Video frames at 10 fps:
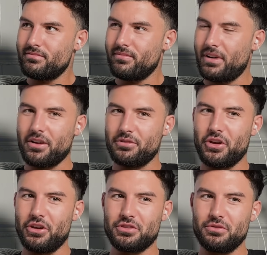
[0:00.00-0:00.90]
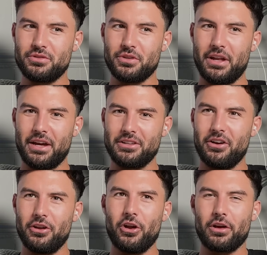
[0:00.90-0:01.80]
I don't know, dirty shoes, or like
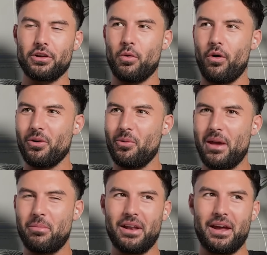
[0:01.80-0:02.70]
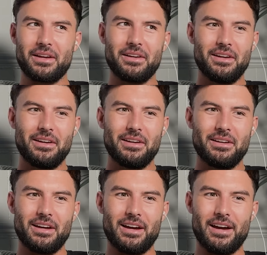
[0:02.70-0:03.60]
not like on a walk, or maybe like
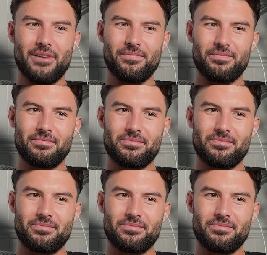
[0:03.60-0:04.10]
bad